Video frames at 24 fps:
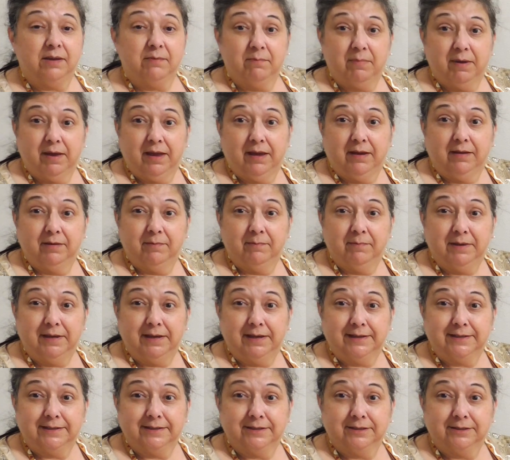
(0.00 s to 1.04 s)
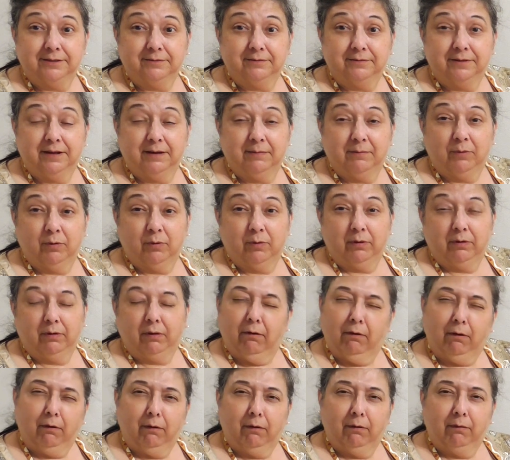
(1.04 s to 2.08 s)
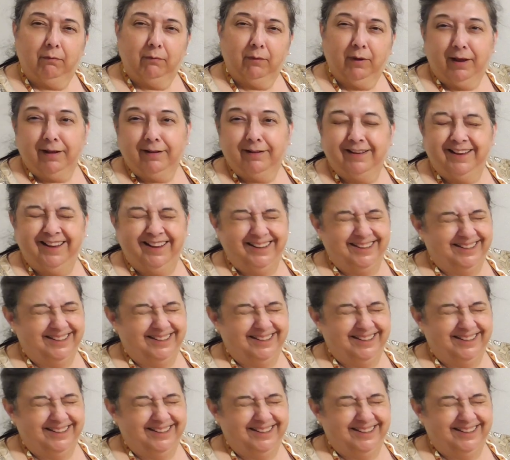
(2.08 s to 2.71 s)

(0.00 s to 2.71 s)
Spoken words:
and bake mix. And I'm going, oh, what?